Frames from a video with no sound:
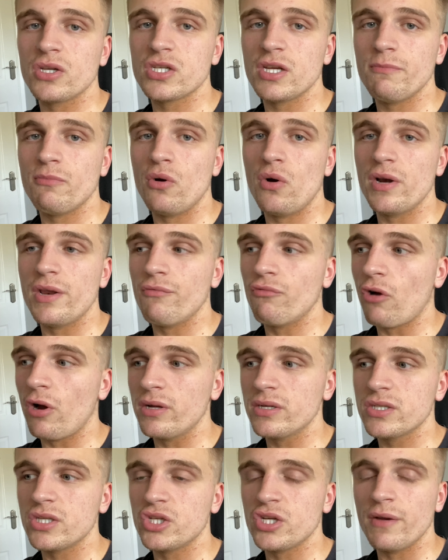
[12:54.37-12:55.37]
port and it
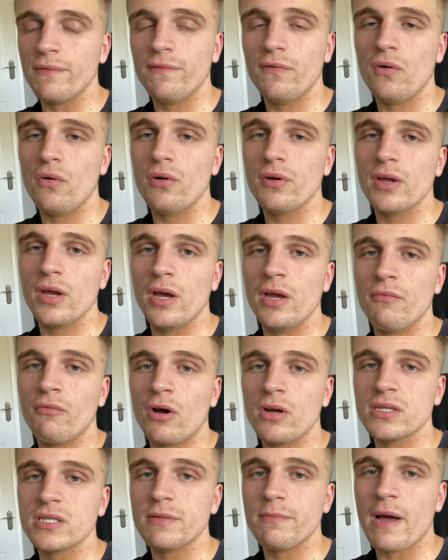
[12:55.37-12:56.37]
writes the chip for you, it
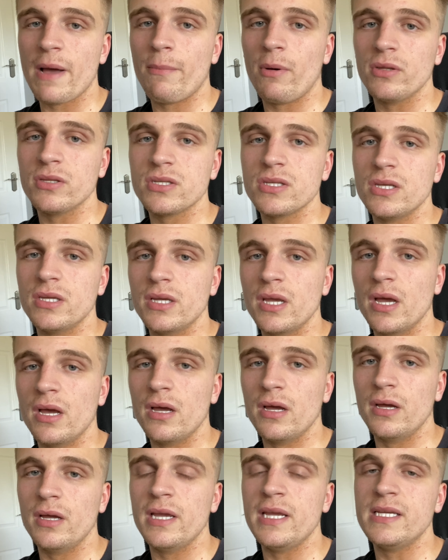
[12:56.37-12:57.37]
writes the map onto
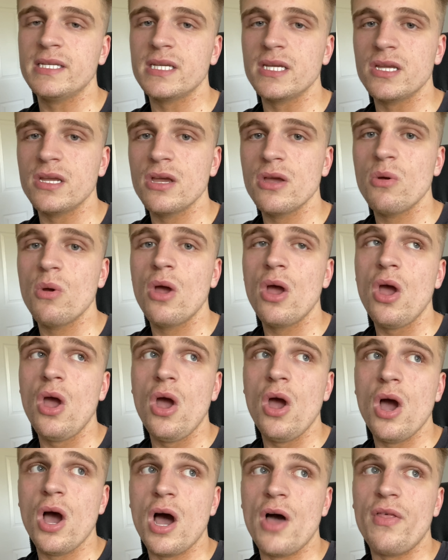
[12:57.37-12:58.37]
the ECU.
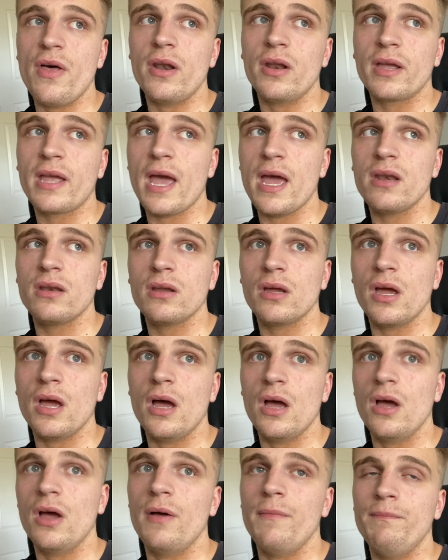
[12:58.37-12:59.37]
And then
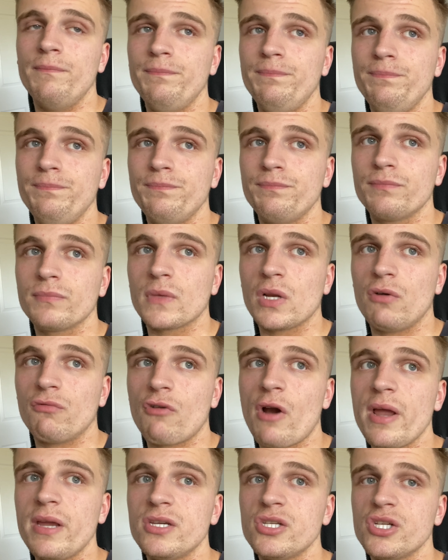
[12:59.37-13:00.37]
again,
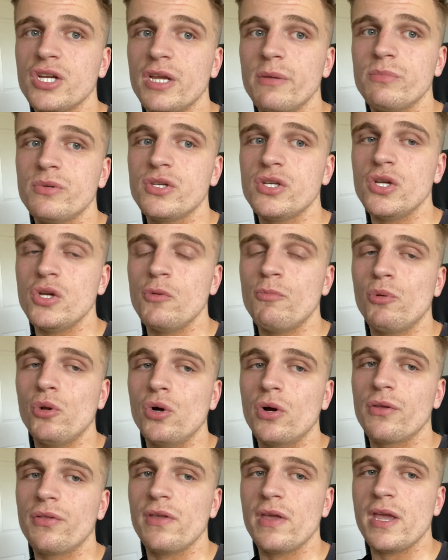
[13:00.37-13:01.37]
race chips, you
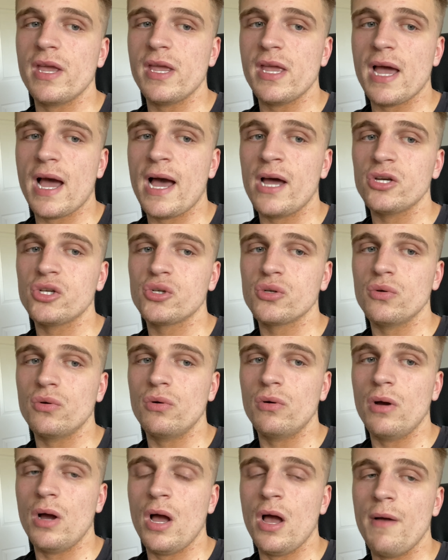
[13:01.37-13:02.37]
plug the
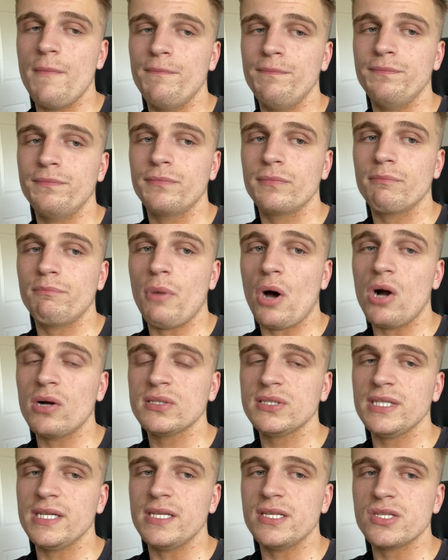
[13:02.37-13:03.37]
actual
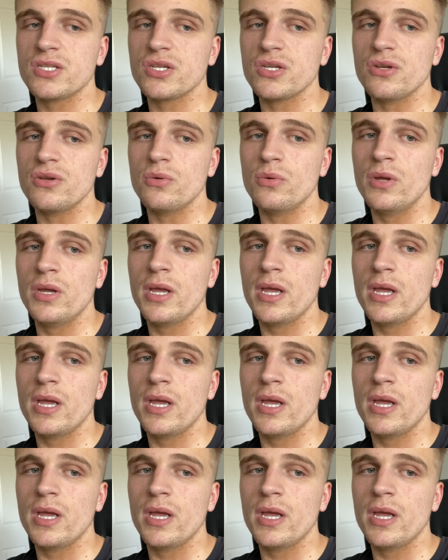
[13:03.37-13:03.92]
box into